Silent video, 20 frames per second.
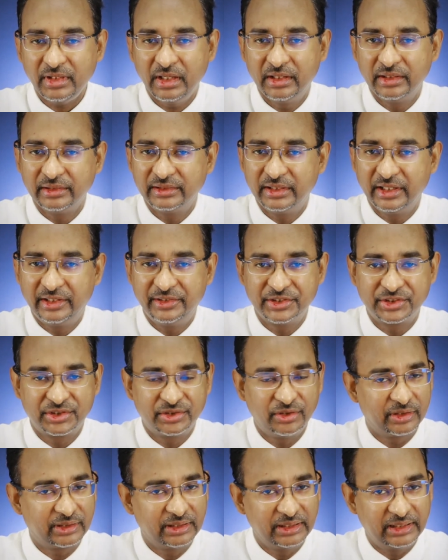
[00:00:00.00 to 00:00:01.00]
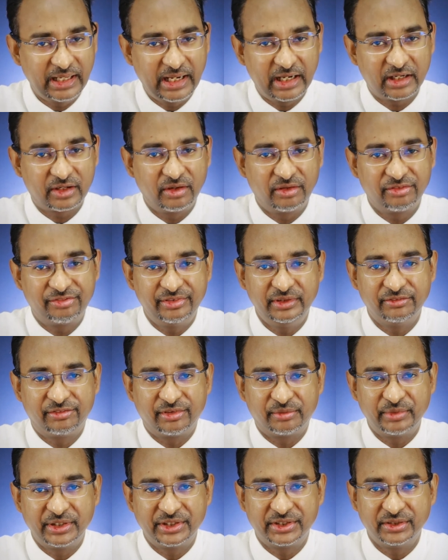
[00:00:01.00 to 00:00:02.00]
There is not lack of
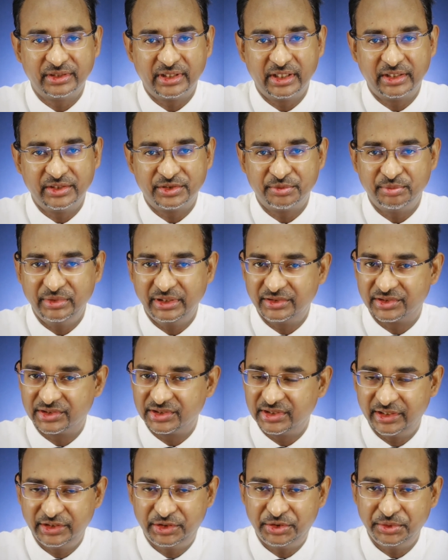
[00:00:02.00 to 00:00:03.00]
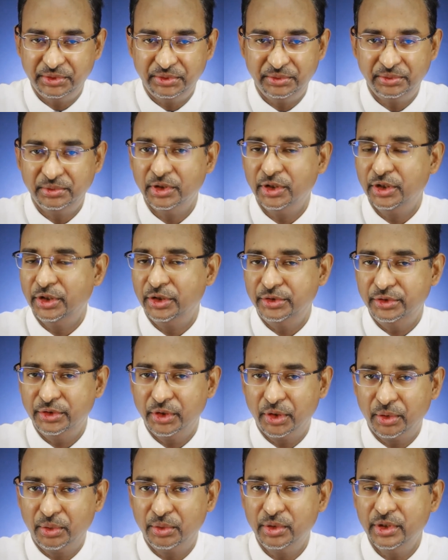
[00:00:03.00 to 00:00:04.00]
information that is being sent to you.
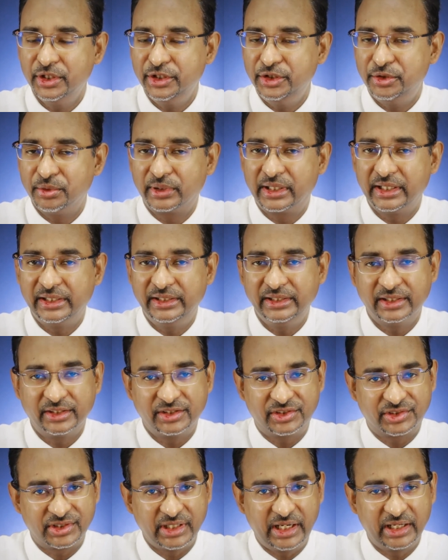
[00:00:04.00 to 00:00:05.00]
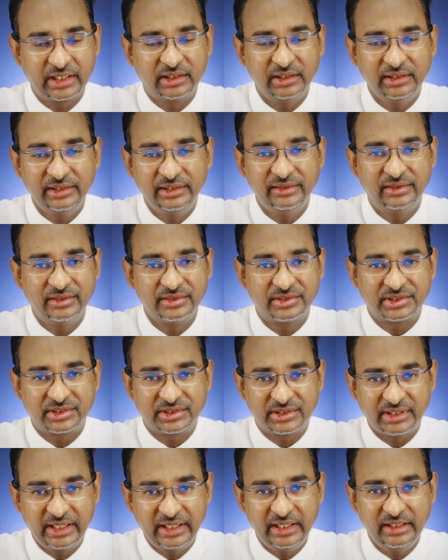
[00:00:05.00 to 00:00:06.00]
No, you're getting exactly the
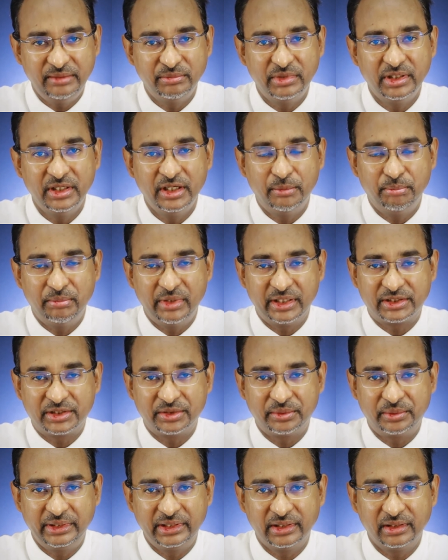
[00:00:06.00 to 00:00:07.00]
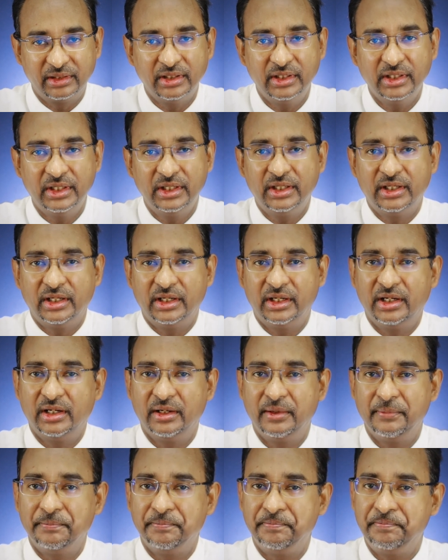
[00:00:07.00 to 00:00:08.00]
same material.
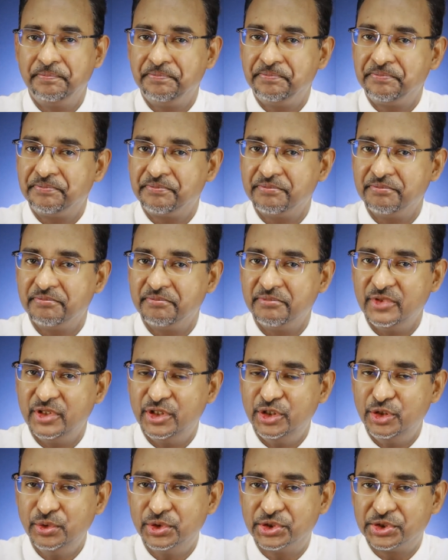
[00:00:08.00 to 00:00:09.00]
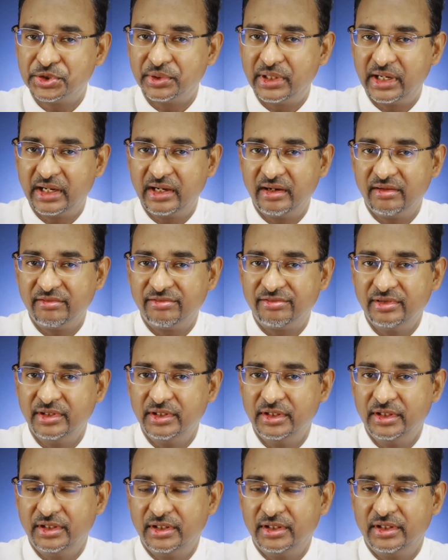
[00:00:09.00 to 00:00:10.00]
You should have
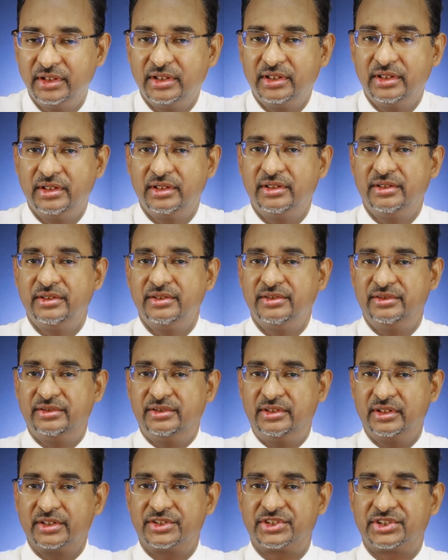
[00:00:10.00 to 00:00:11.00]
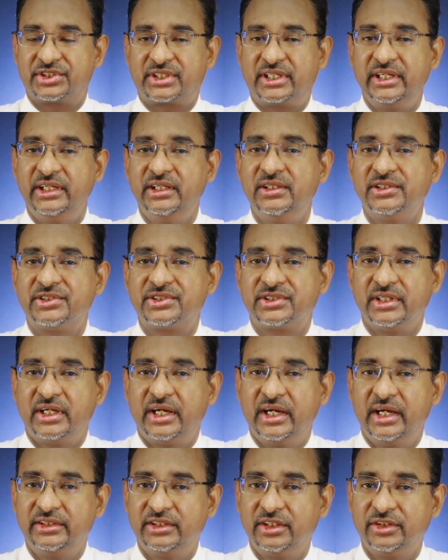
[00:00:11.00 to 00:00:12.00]
the skills
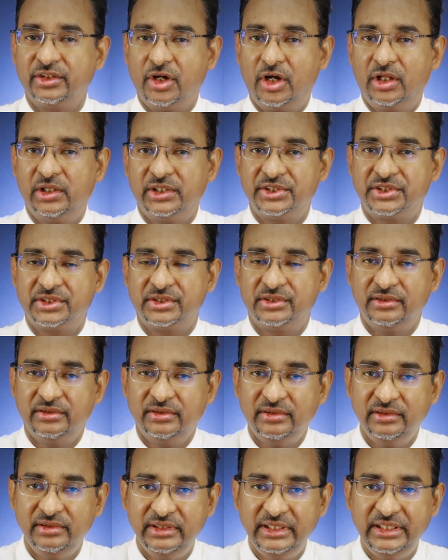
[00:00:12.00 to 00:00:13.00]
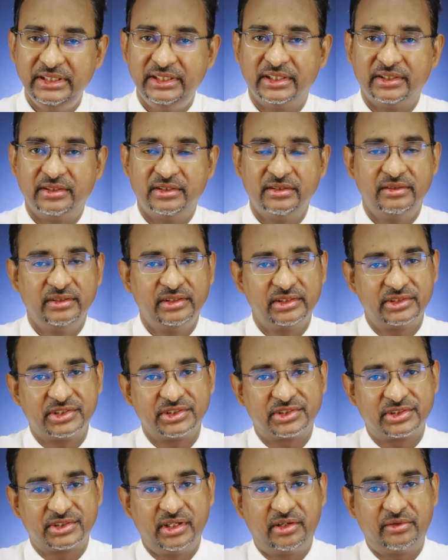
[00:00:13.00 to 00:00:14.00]
and the knowledge needed,
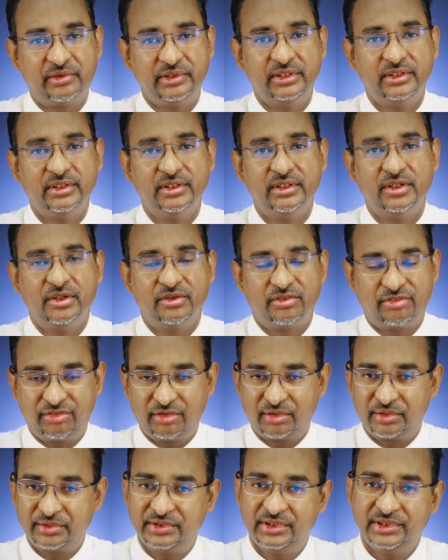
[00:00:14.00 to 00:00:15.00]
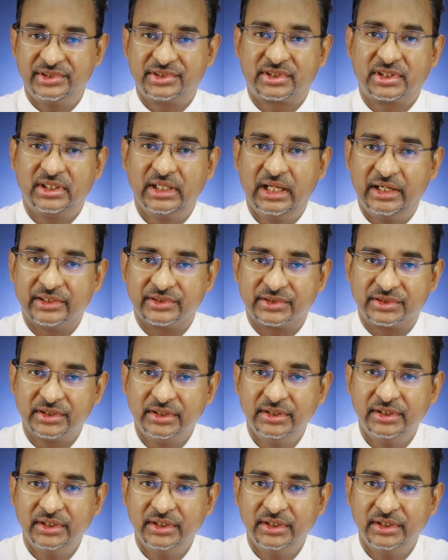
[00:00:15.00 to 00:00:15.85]
necessary for this class.